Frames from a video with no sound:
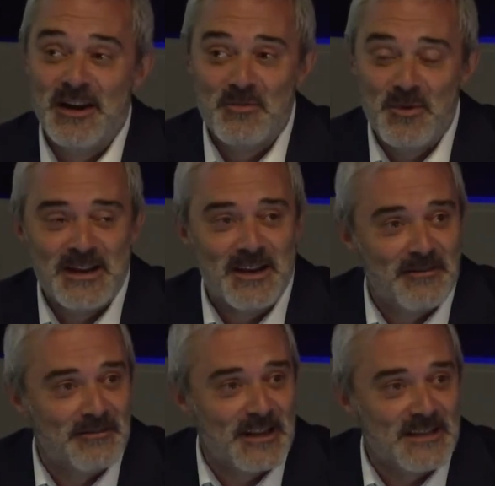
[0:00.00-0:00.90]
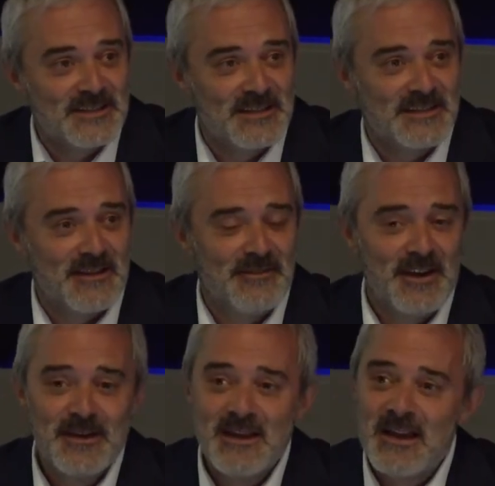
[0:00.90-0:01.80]
And we know fleets that suffer
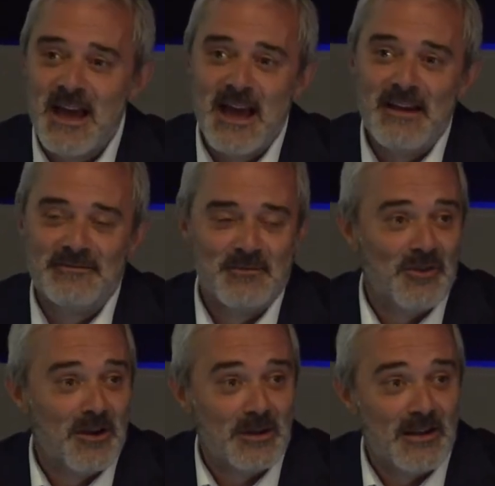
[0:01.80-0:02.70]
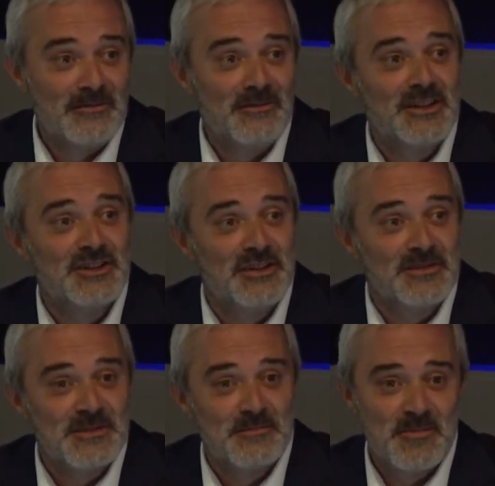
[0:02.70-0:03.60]
from rollover
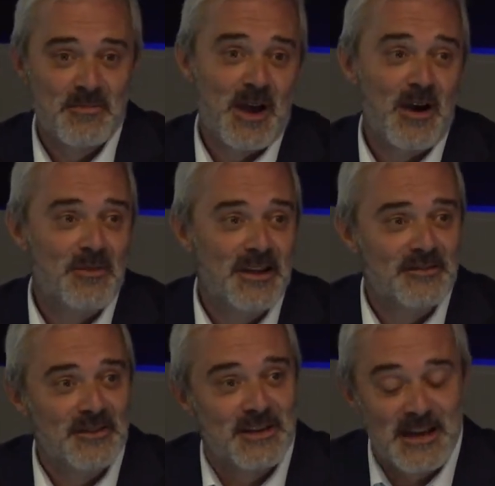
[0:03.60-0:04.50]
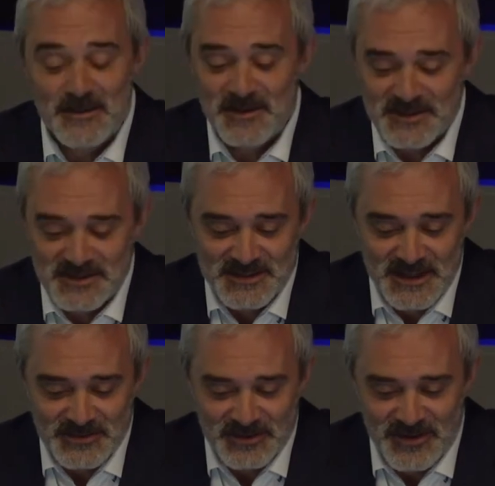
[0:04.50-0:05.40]
issues partway through the day because the
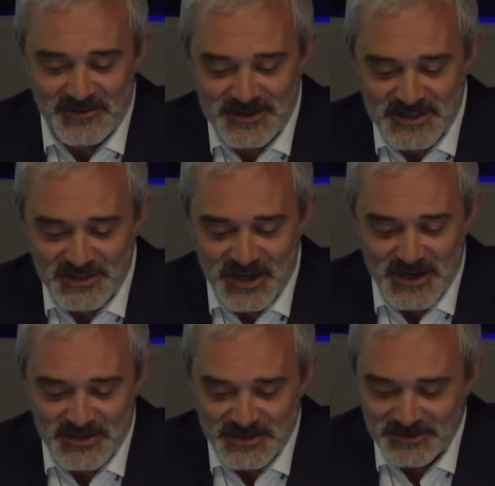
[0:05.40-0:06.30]
centre of gravity's changed.